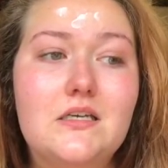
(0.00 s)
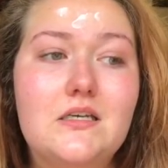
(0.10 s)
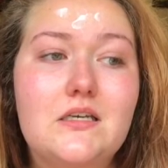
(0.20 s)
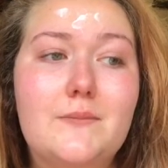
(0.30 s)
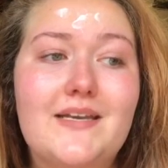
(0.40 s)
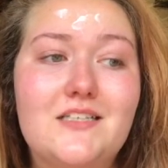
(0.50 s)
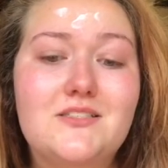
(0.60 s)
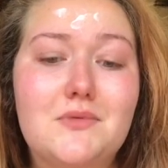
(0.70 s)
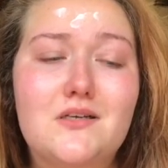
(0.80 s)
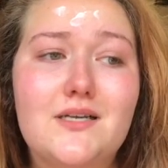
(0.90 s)
I'm kind
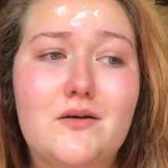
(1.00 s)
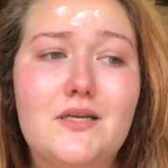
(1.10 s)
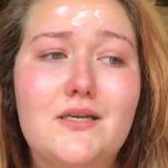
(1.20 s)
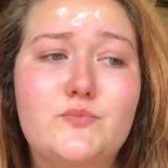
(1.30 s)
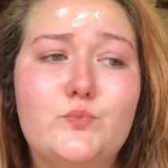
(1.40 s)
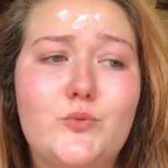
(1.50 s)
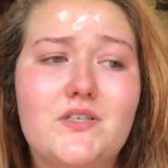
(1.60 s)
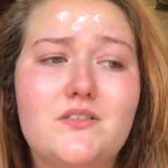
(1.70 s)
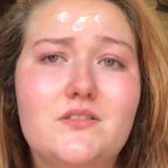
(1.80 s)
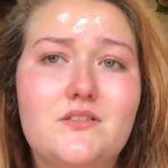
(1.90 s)
of oily,
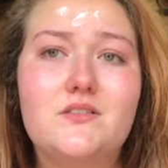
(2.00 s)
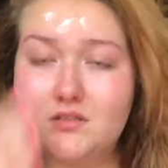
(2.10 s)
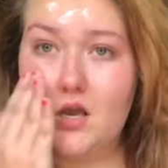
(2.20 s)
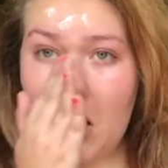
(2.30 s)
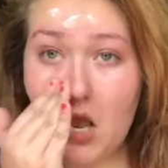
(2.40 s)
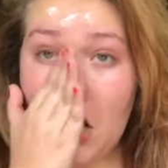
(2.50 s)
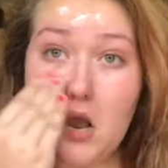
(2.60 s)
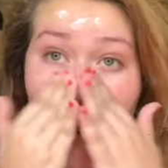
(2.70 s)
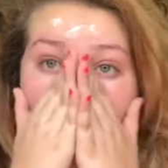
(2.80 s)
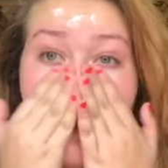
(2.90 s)
but I do get dry patches,
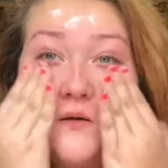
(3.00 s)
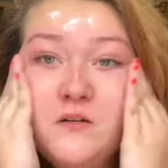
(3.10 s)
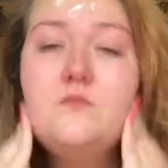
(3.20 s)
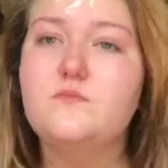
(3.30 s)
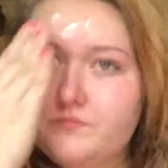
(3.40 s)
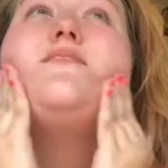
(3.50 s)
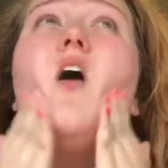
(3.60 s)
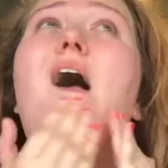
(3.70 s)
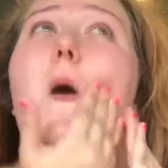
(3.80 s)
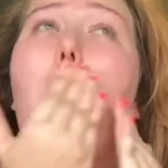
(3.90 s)
so it
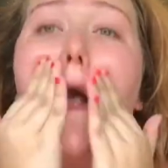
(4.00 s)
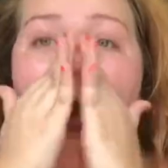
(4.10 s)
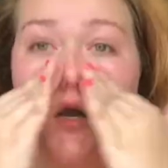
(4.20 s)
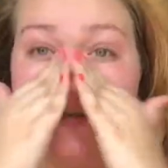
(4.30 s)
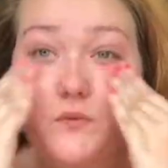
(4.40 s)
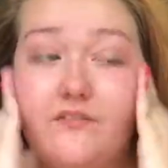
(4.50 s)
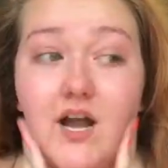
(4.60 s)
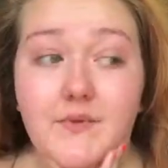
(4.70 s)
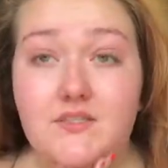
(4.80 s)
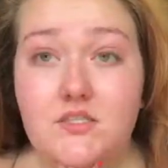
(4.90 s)
doesn't allow things
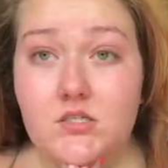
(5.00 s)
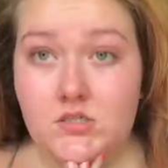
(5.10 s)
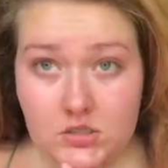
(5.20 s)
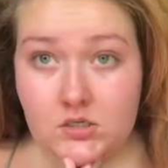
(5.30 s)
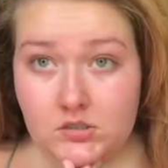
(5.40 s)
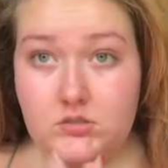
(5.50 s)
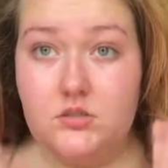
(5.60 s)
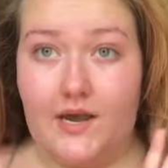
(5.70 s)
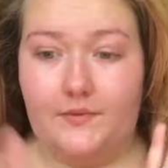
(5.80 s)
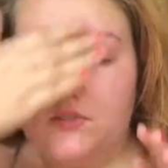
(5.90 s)
to stick down
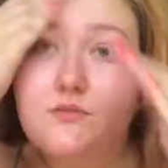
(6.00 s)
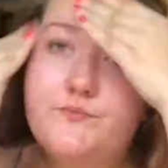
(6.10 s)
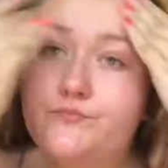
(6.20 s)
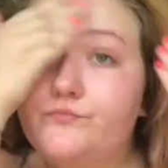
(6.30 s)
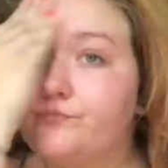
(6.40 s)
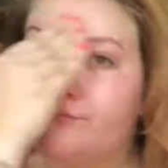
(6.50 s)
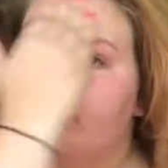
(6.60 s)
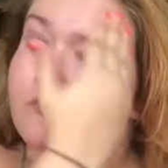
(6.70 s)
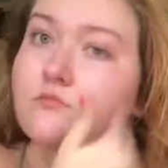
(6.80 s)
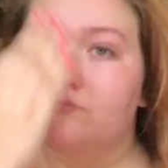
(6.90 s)
onto the dry
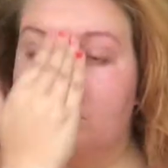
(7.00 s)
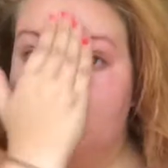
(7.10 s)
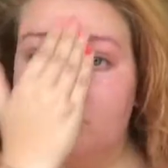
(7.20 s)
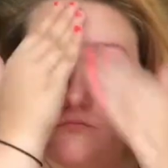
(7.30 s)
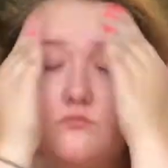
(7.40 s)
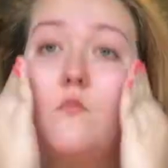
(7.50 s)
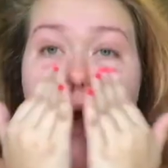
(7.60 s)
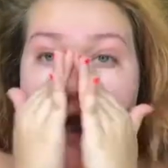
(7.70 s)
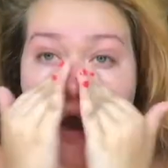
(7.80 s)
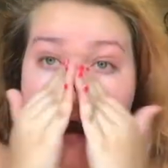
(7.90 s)
patches and then move everywhere
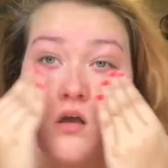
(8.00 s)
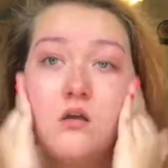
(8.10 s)
else.